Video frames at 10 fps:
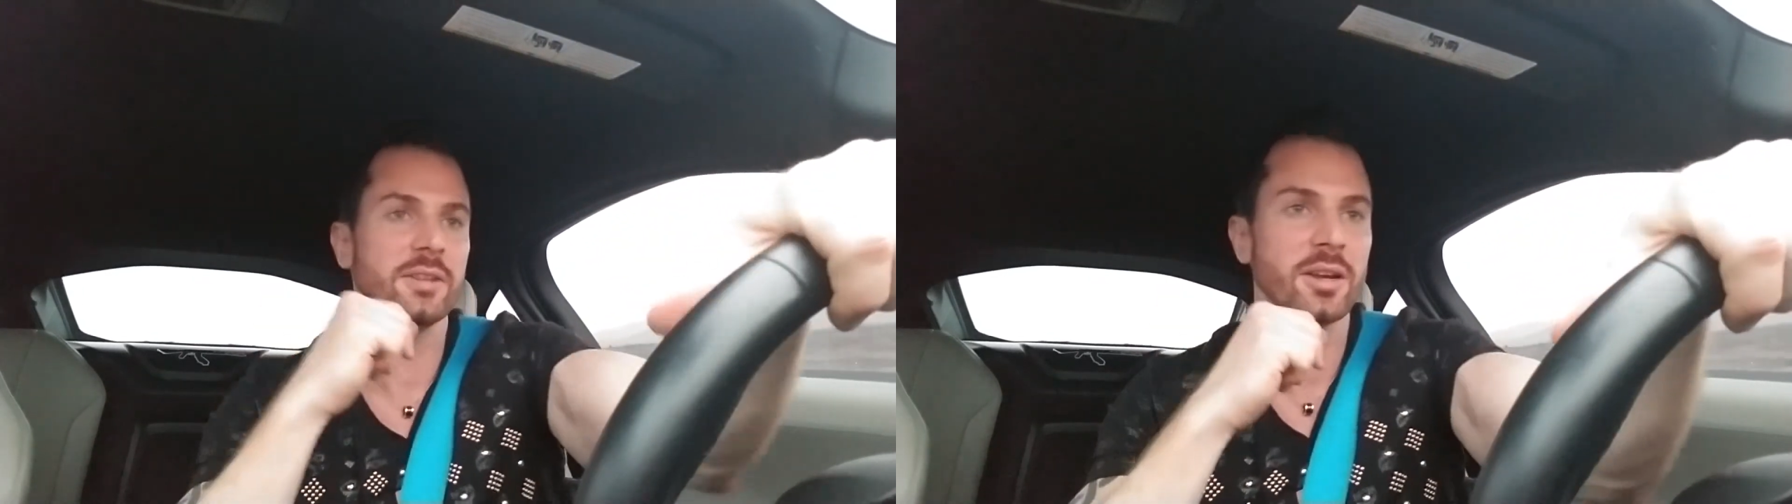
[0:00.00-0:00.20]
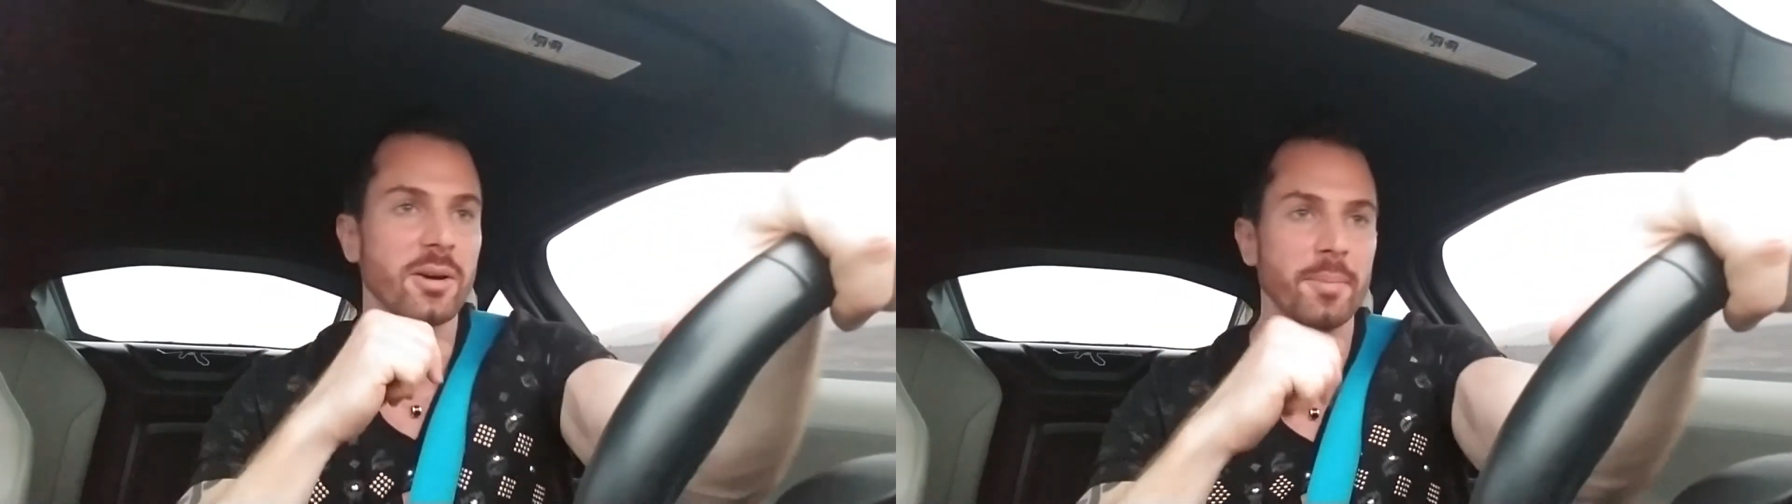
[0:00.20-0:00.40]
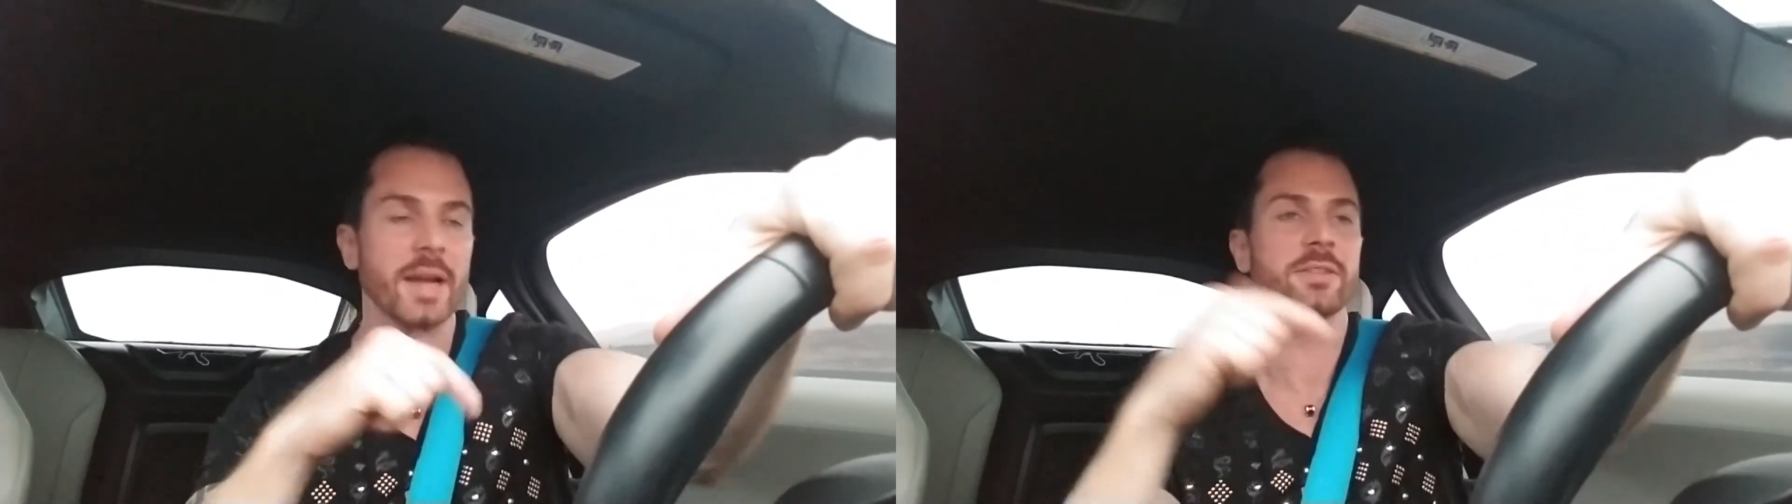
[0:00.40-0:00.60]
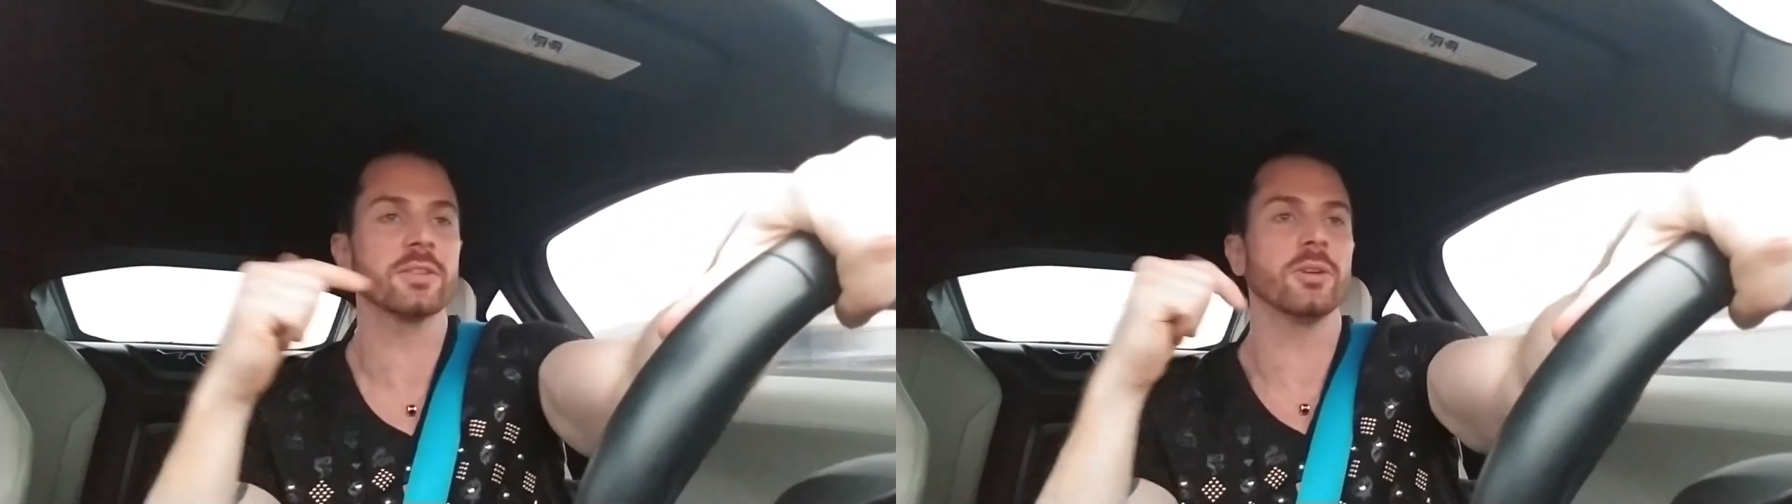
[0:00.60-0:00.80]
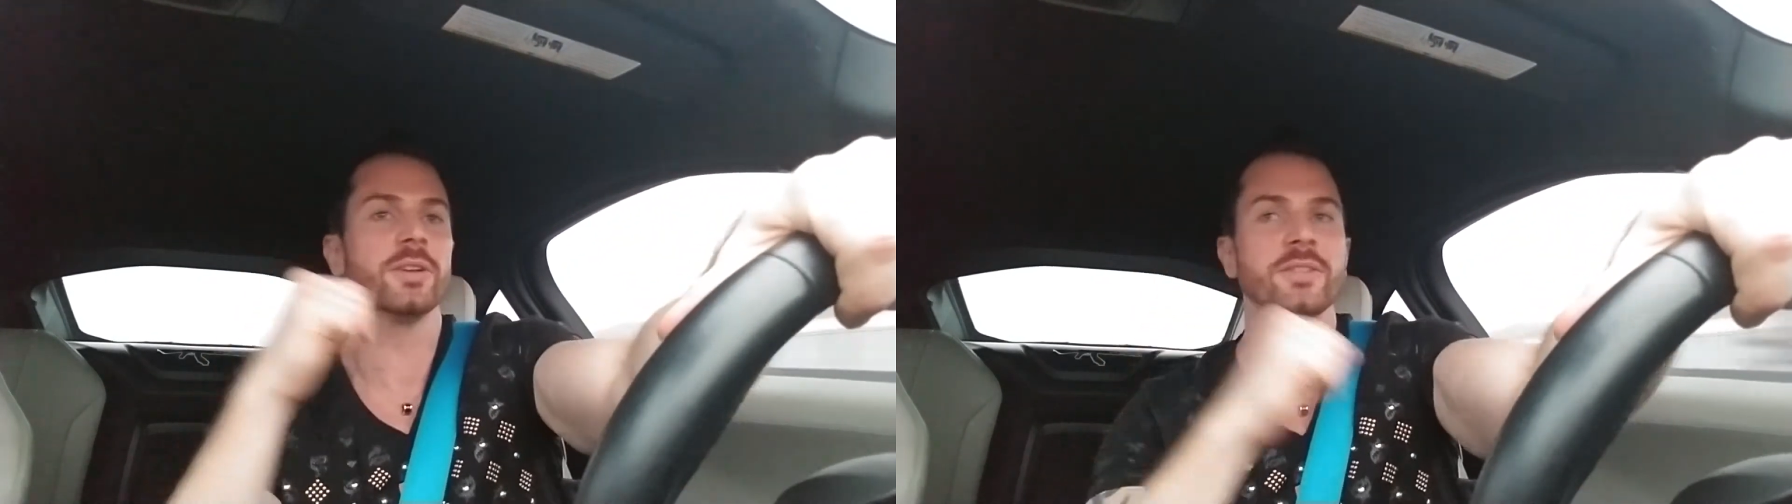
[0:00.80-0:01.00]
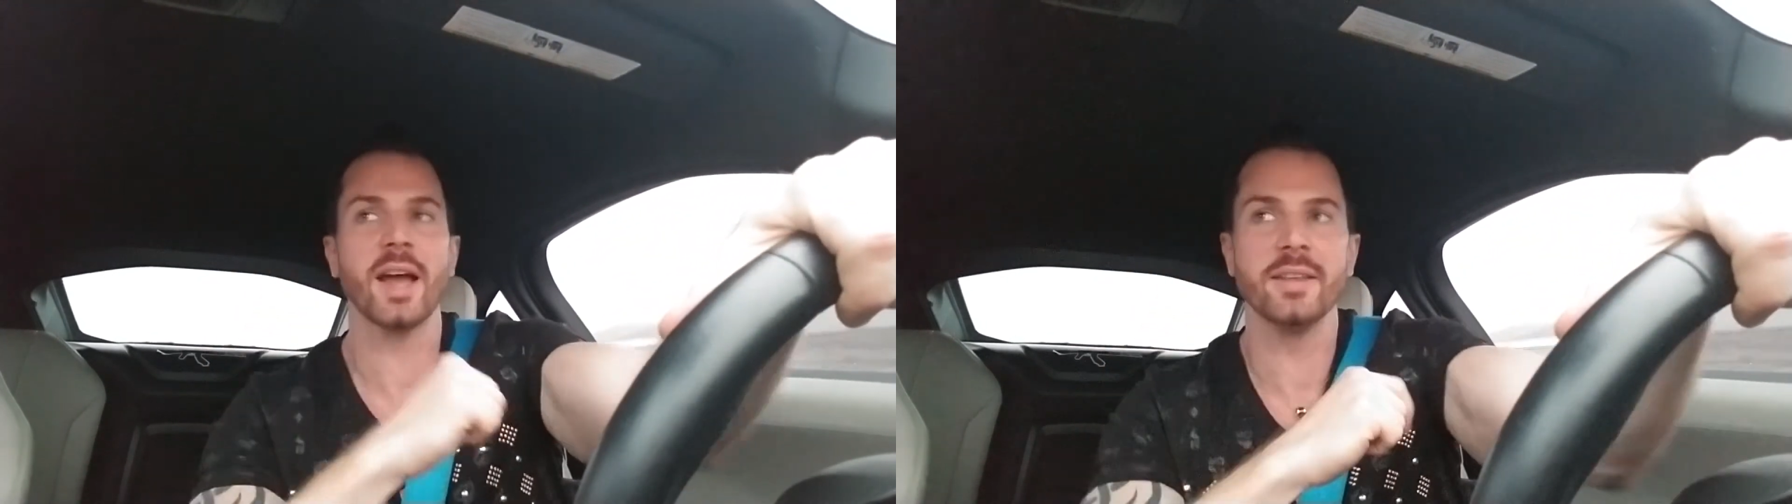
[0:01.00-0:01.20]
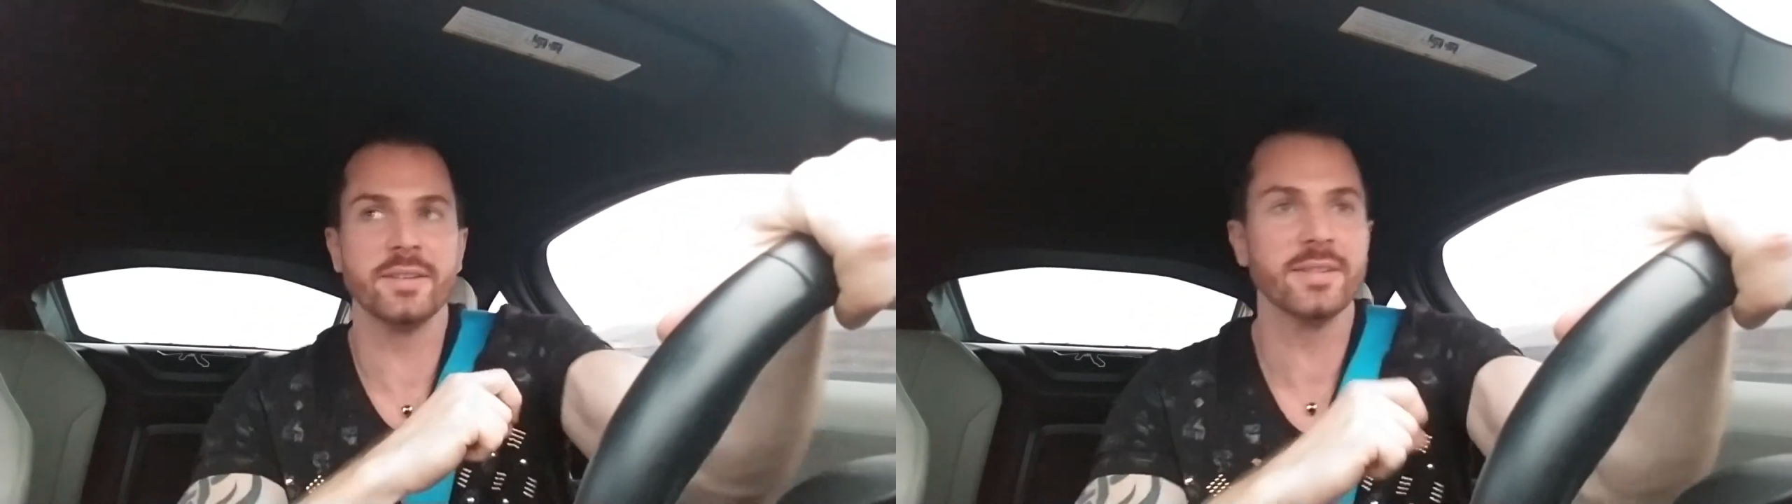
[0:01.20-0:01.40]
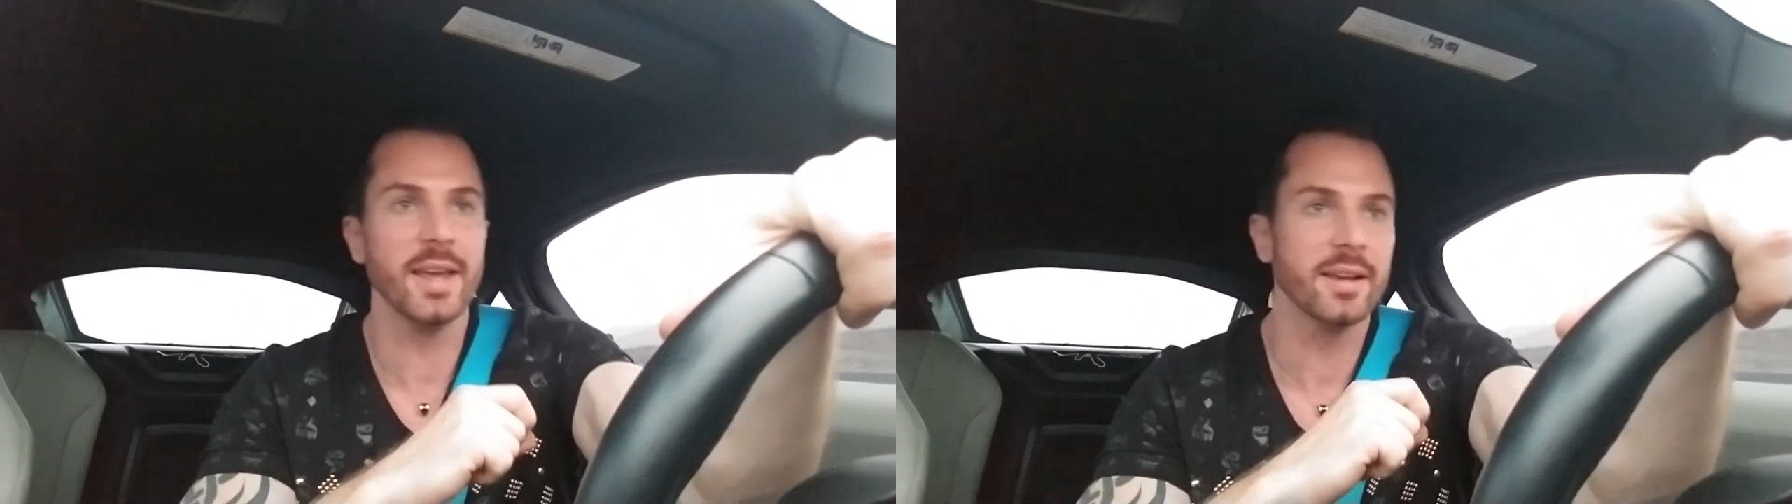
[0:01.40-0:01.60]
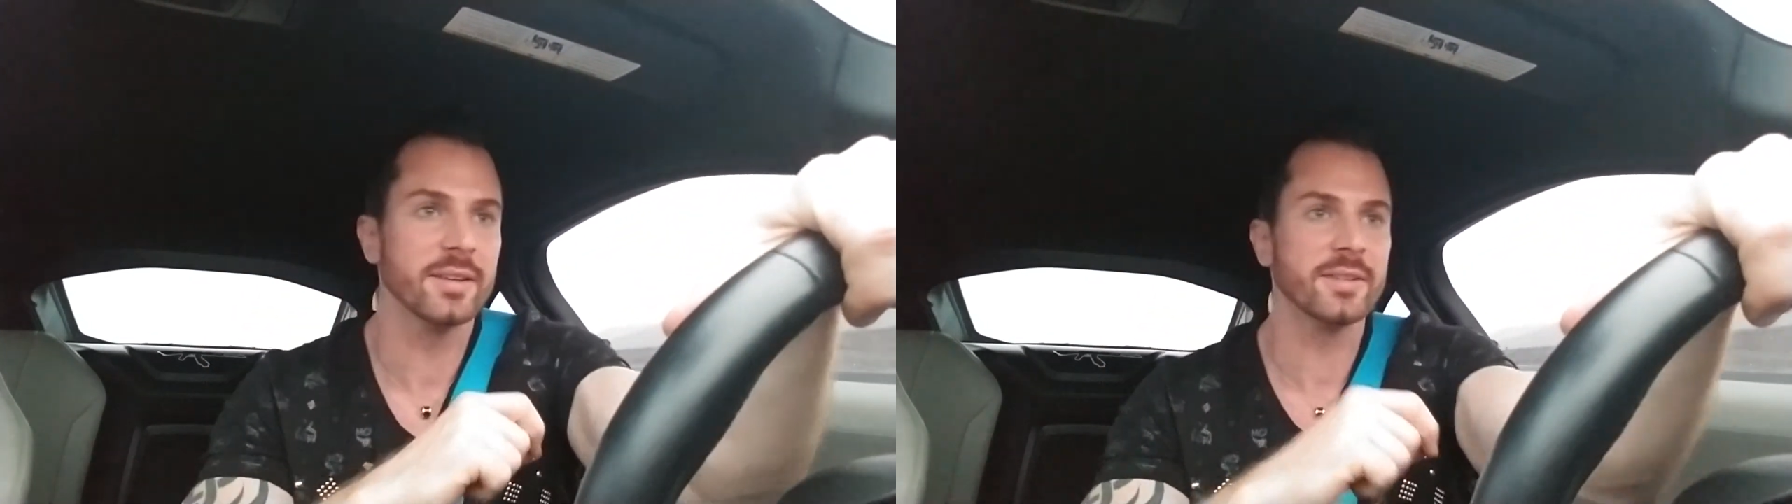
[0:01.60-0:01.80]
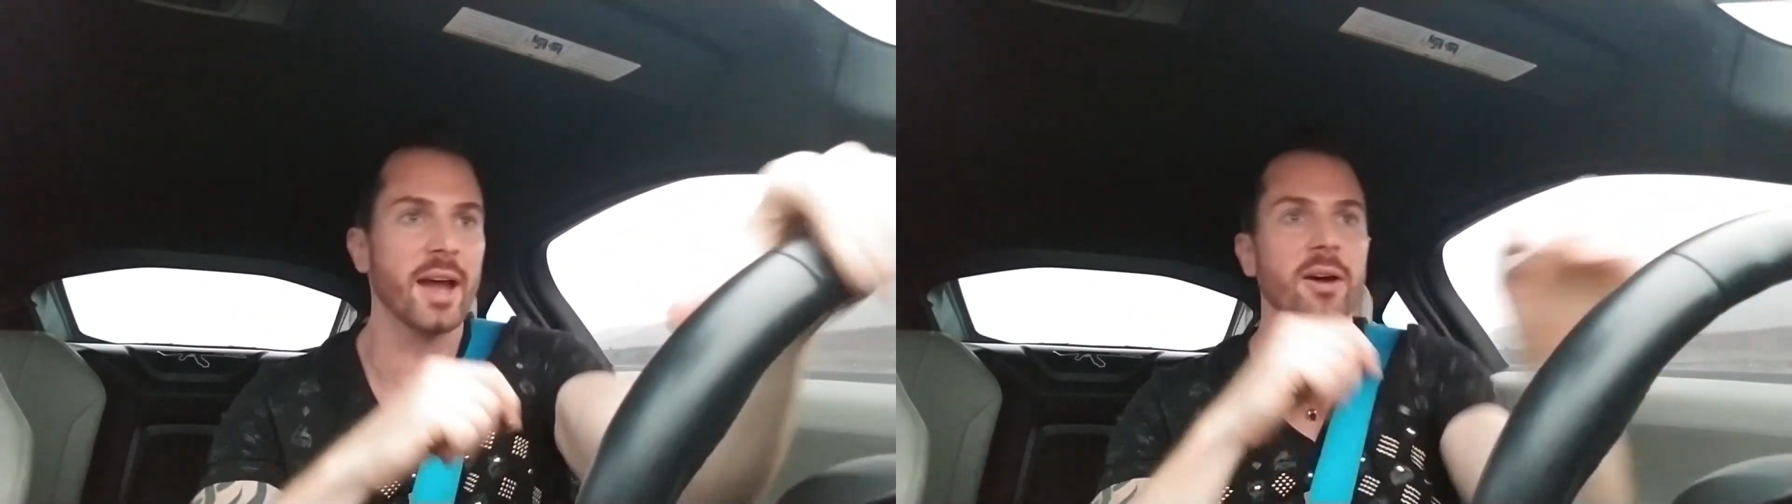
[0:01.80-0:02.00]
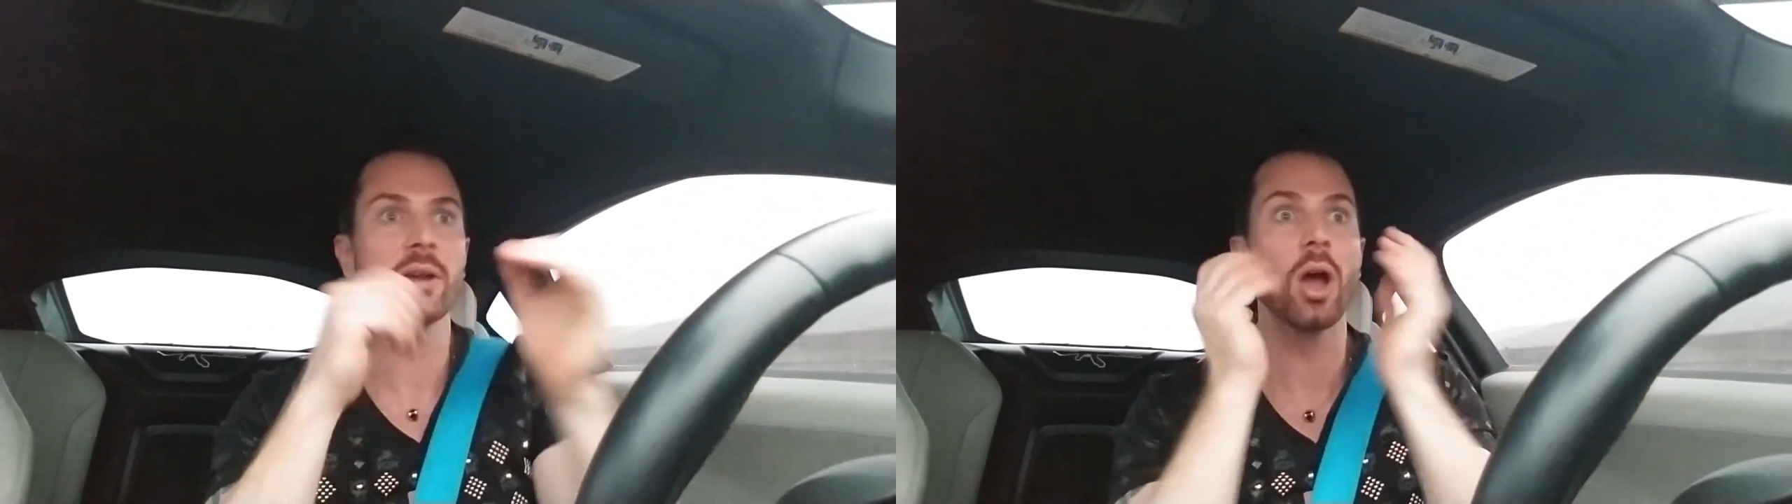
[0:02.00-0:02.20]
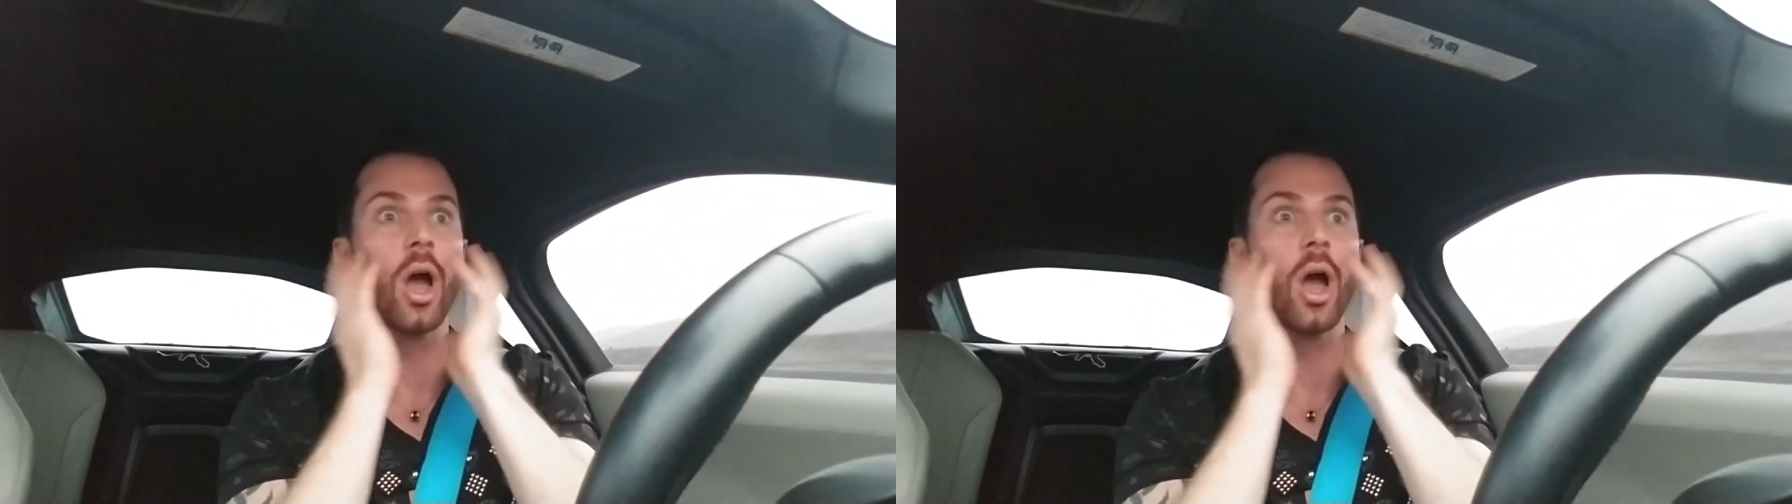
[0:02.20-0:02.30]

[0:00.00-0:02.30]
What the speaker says: Mexico decides to take us out.